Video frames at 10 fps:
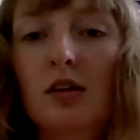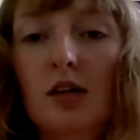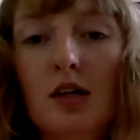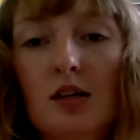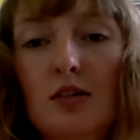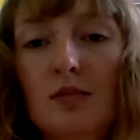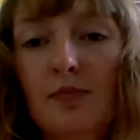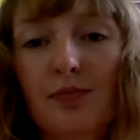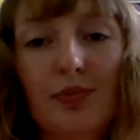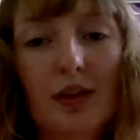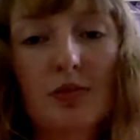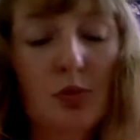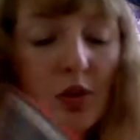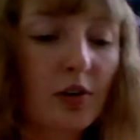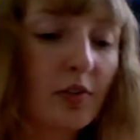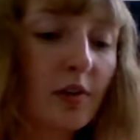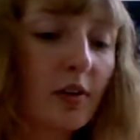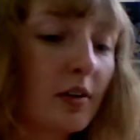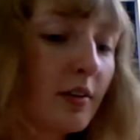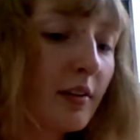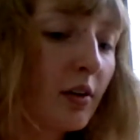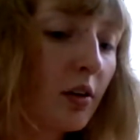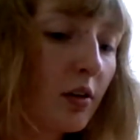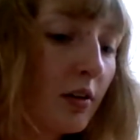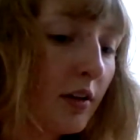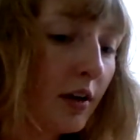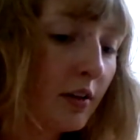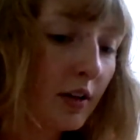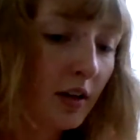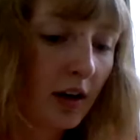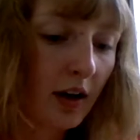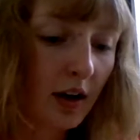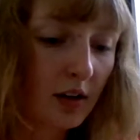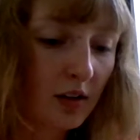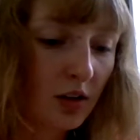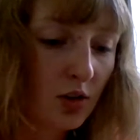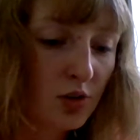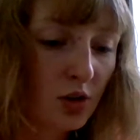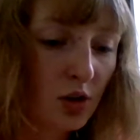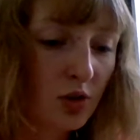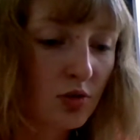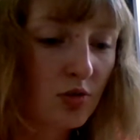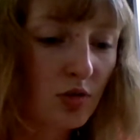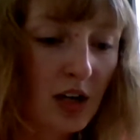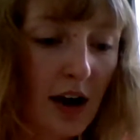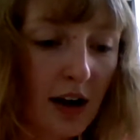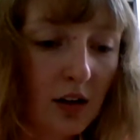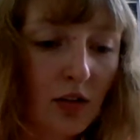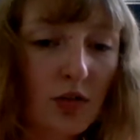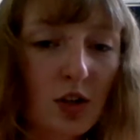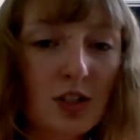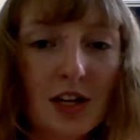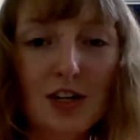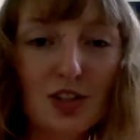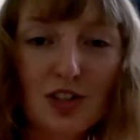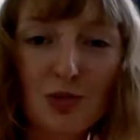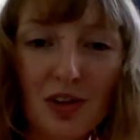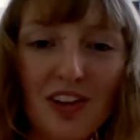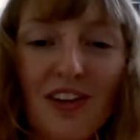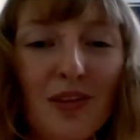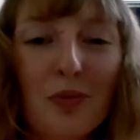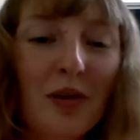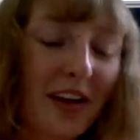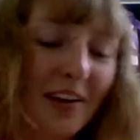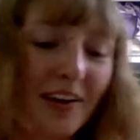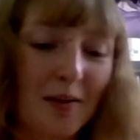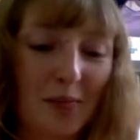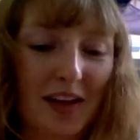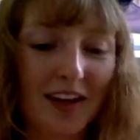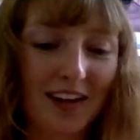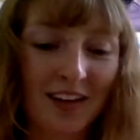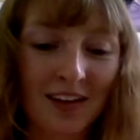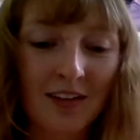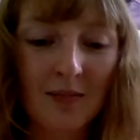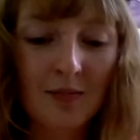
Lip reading: he's more of a little youngling guy. He's sort of used to attack in the first stages when the other player can't play anything.